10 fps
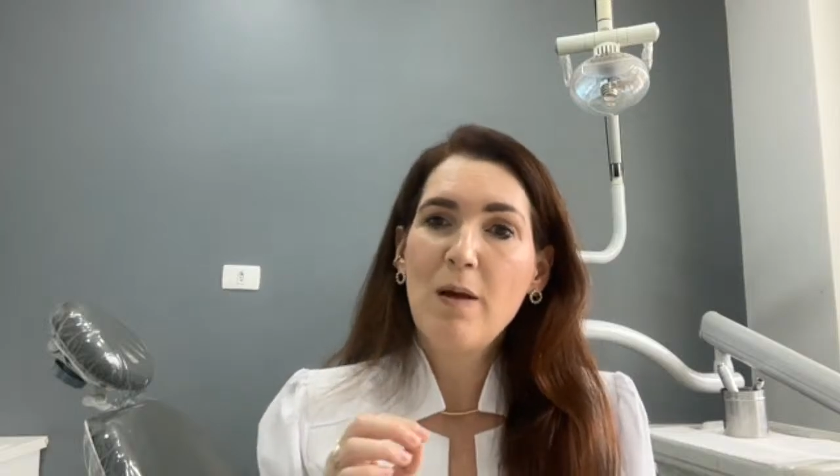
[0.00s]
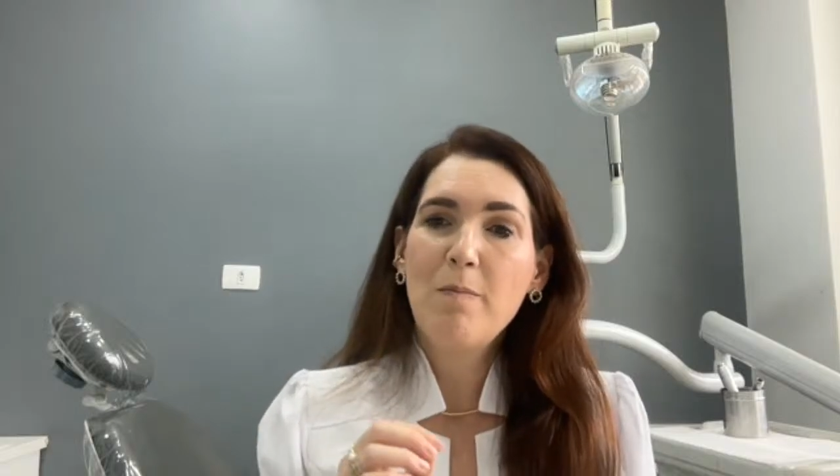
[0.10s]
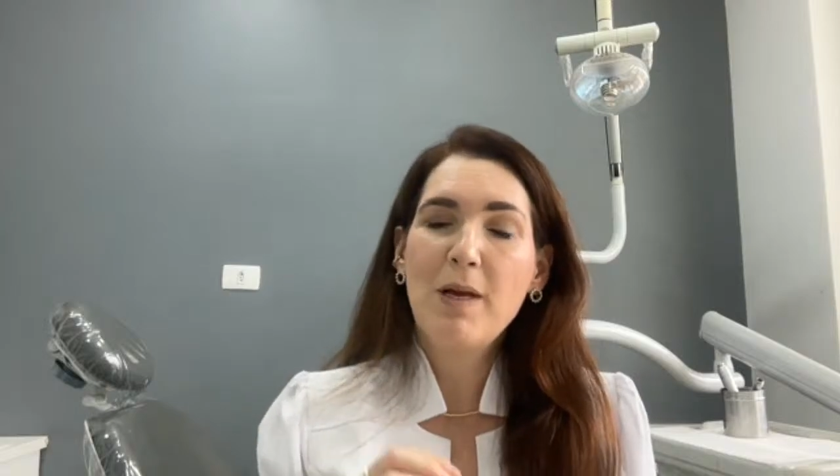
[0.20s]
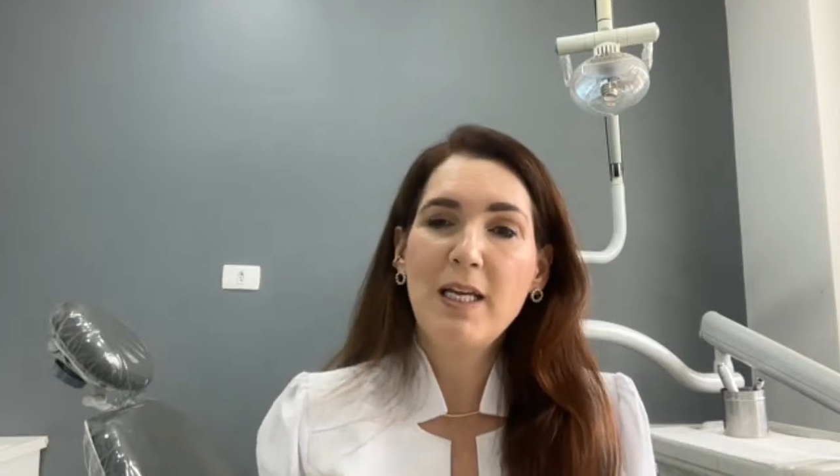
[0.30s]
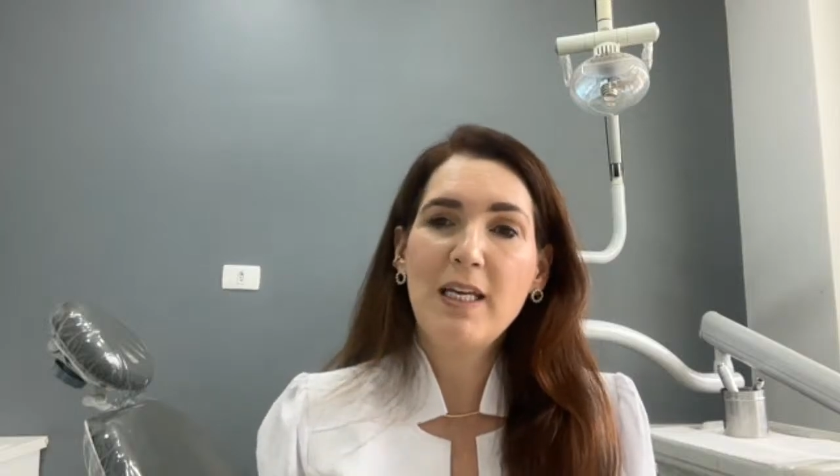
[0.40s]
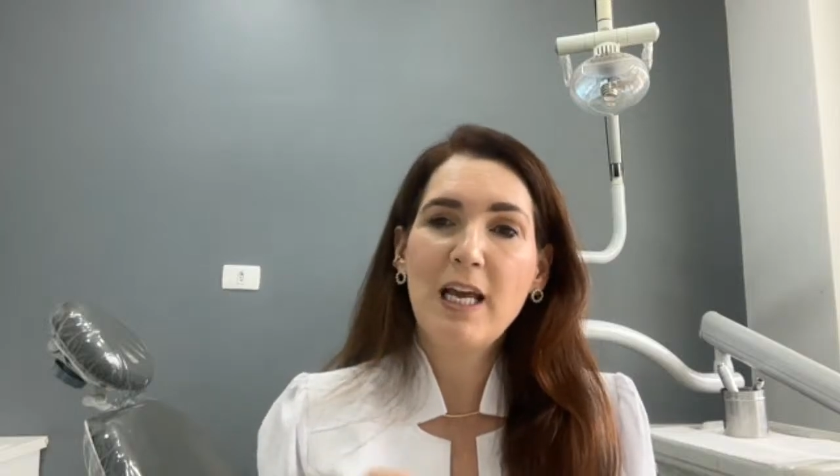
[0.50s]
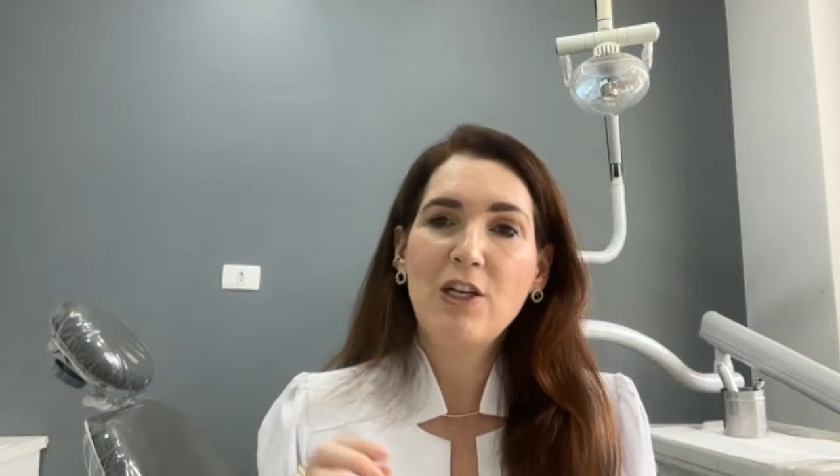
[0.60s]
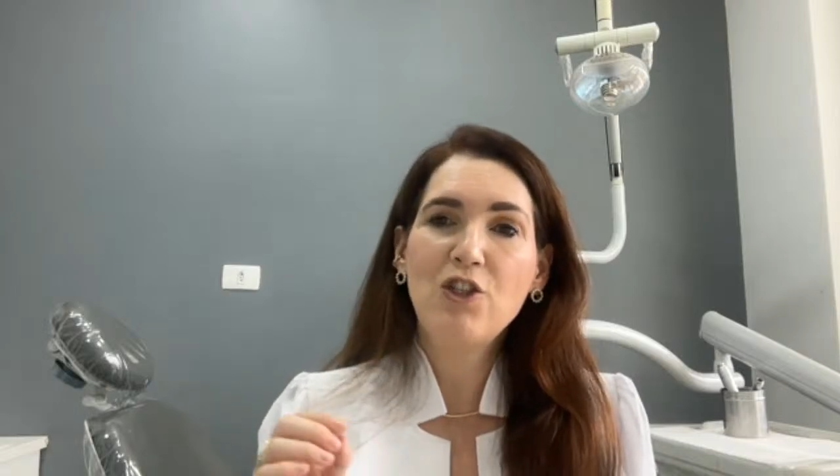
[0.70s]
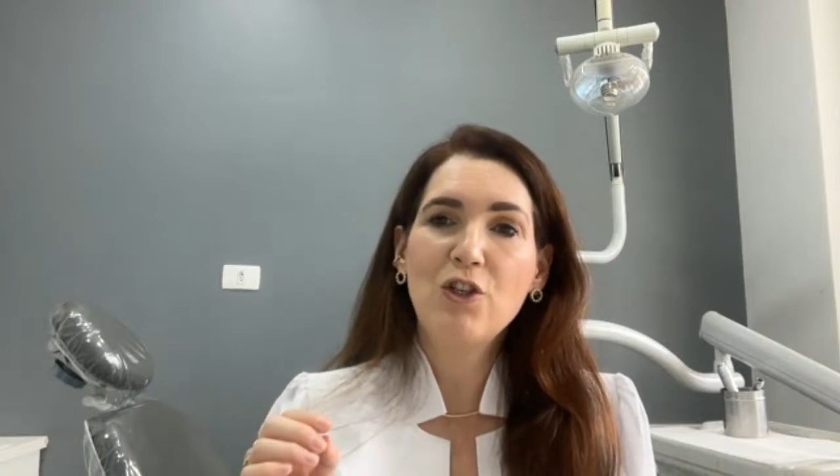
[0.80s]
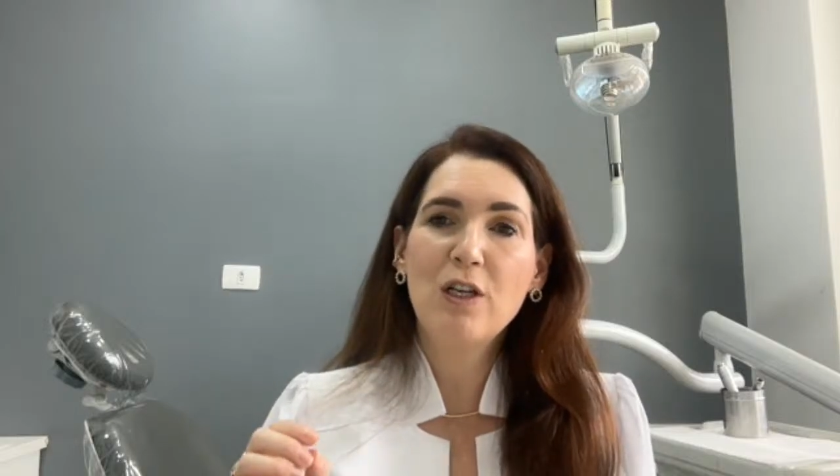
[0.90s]

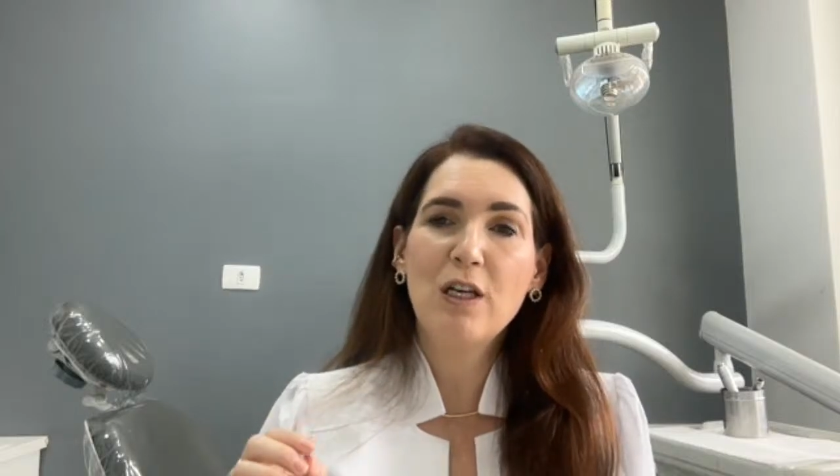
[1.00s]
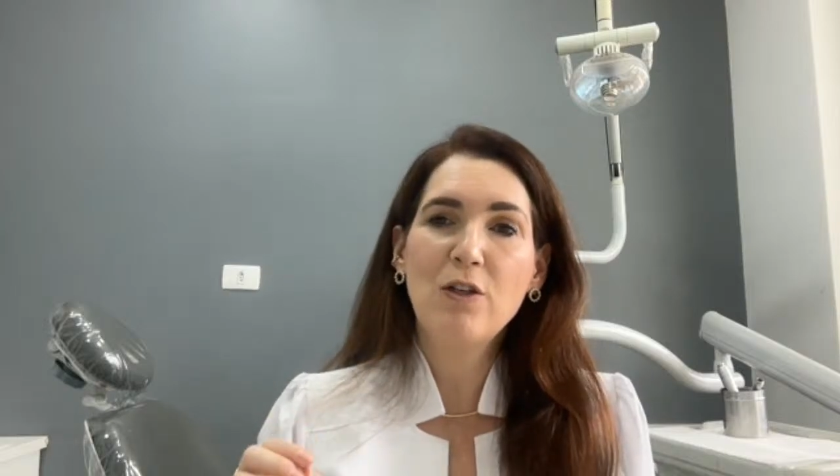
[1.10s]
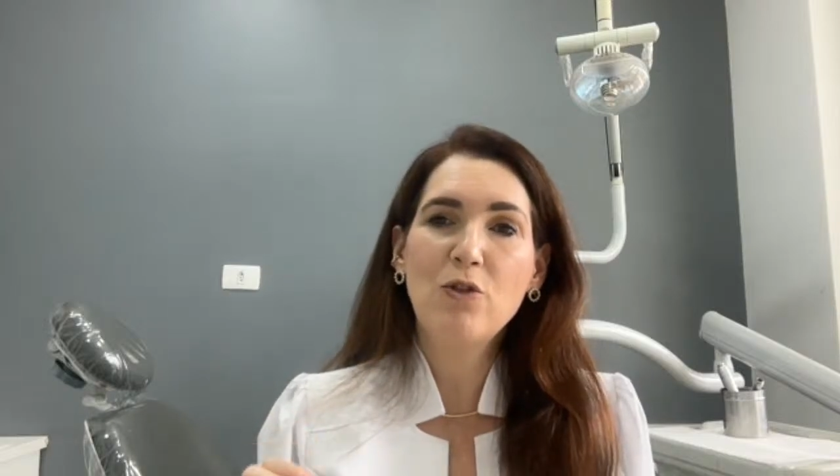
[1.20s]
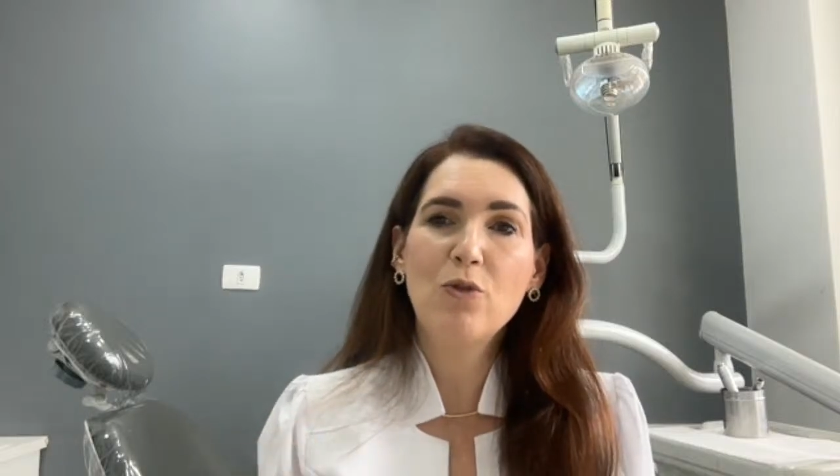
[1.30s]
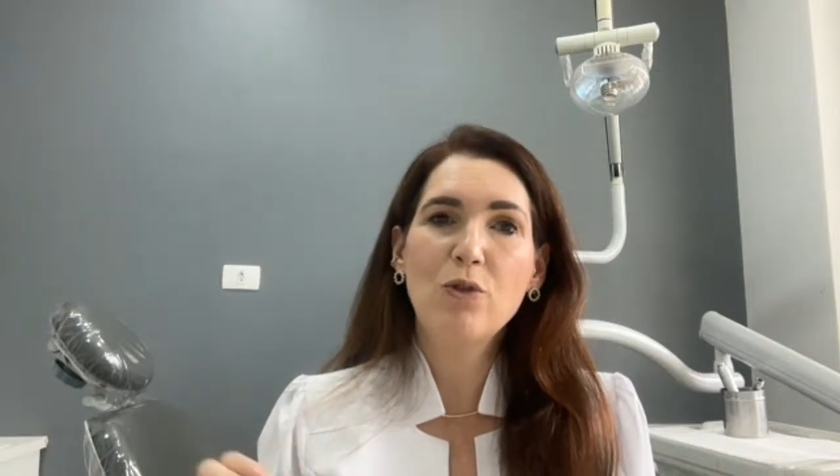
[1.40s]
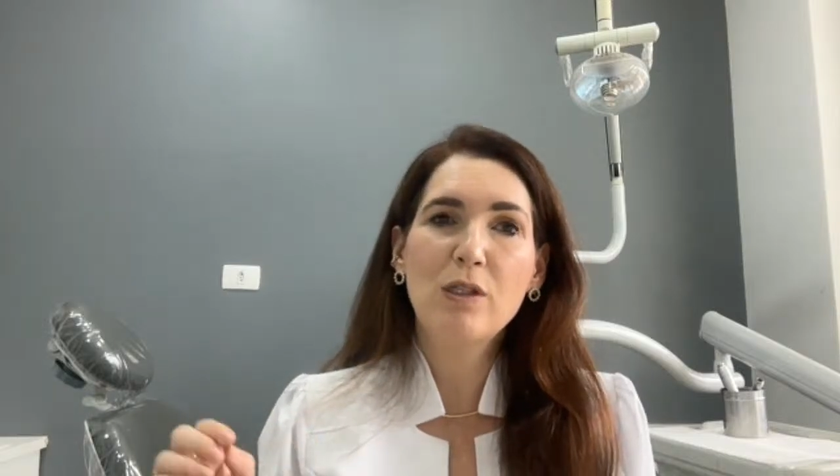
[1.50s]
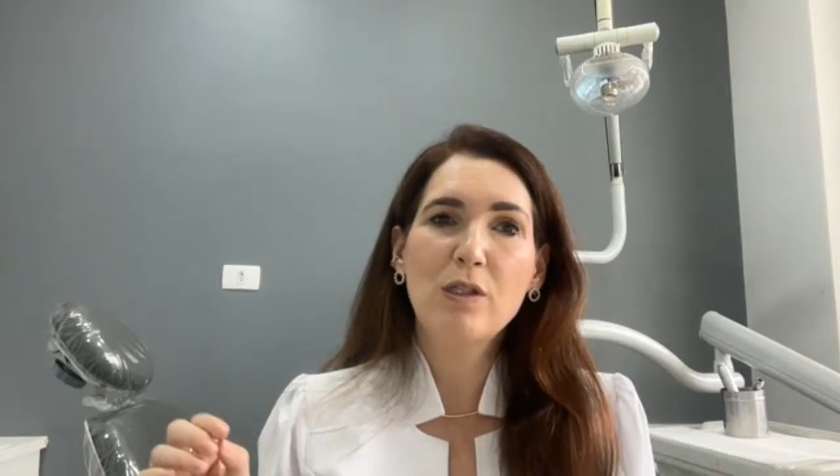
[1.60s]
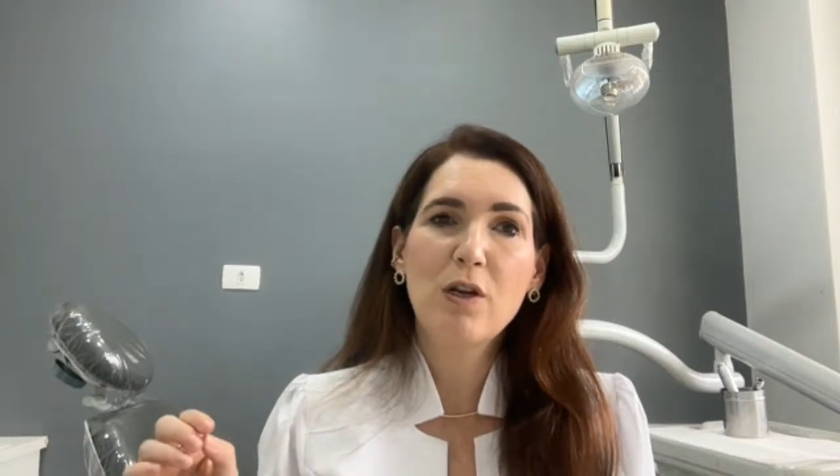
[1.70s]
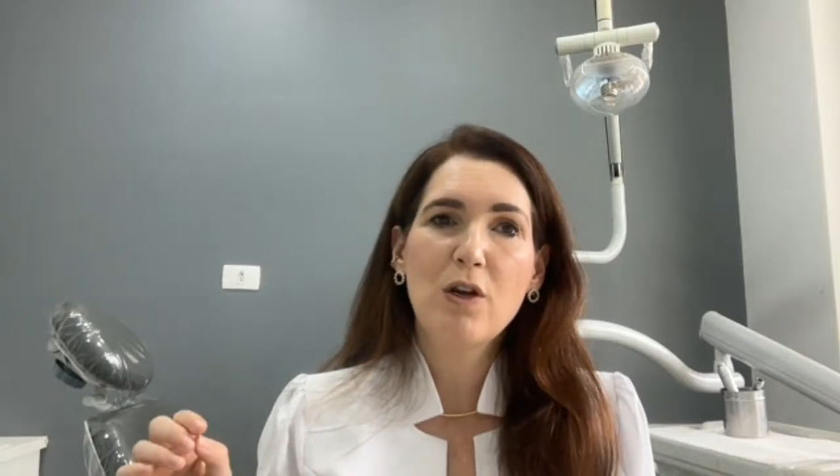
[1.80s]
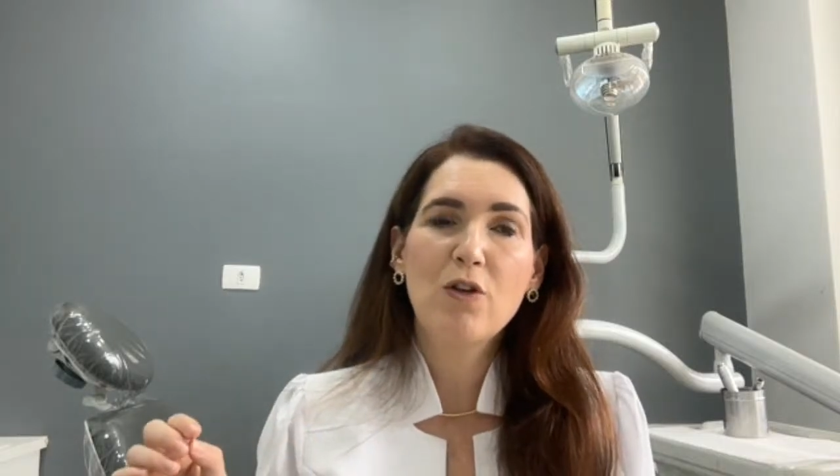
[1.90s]

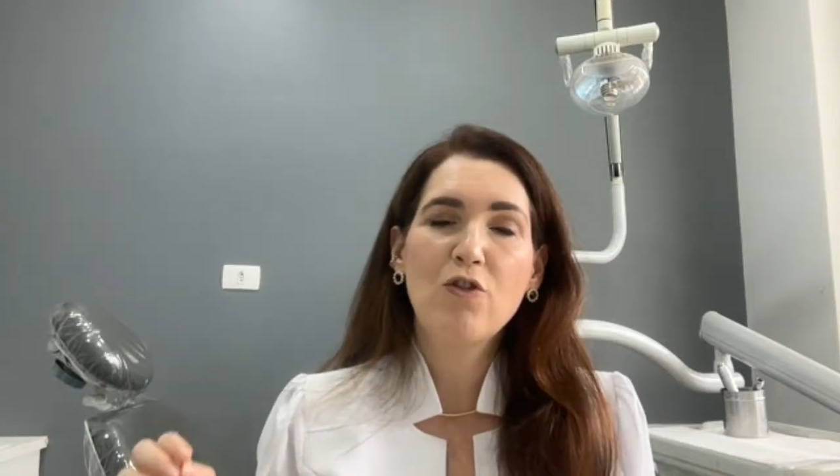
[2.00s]
medication-induced